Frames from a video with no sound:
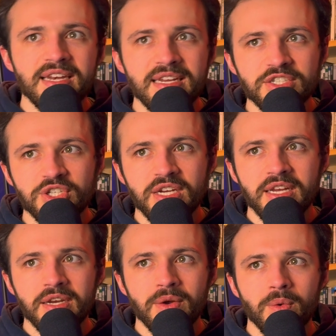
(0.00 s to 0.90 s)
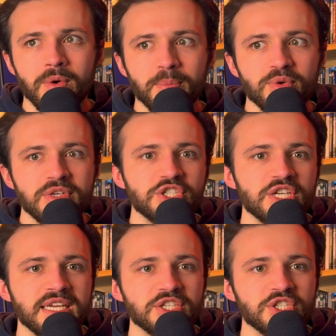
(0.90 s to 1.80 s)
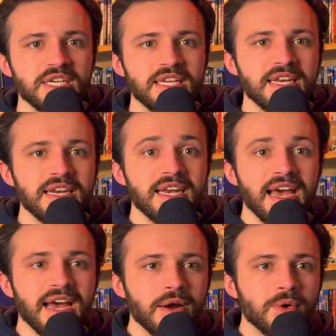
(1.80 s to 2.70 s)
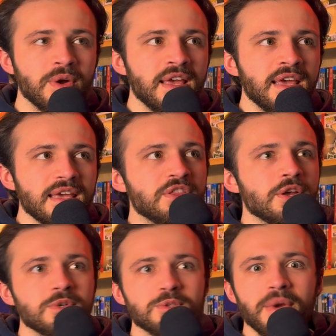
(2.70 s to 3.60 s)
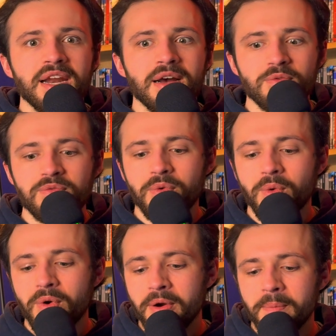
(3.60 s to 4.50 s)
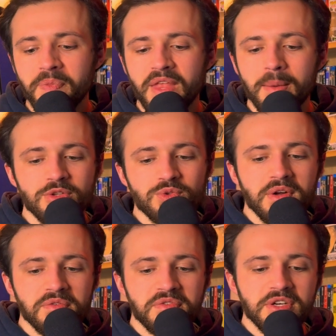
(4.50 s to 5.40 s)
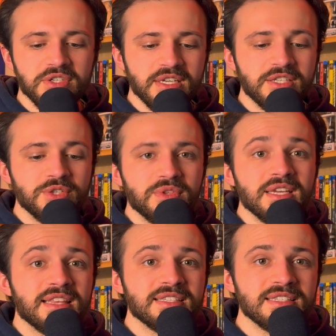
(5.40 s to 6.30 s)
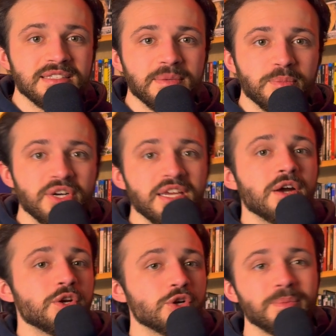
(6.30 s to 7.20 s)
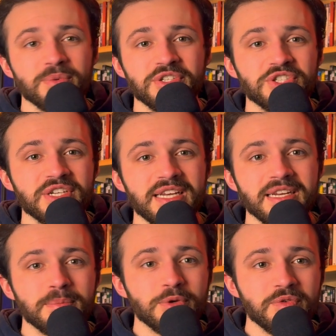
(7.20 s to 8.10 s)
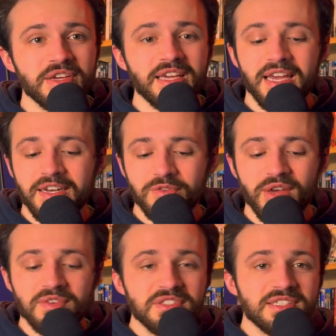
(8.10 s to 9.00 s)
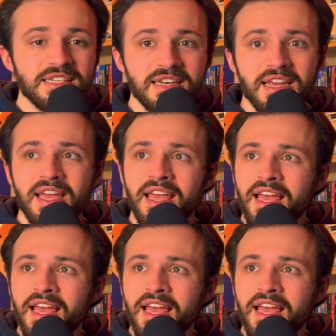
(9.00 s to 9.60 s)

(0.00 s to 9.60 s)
recognition or appreciation now, even though it's been out for about 12 years. I do think this is a pretty underappreciated movie, and if you haven't seen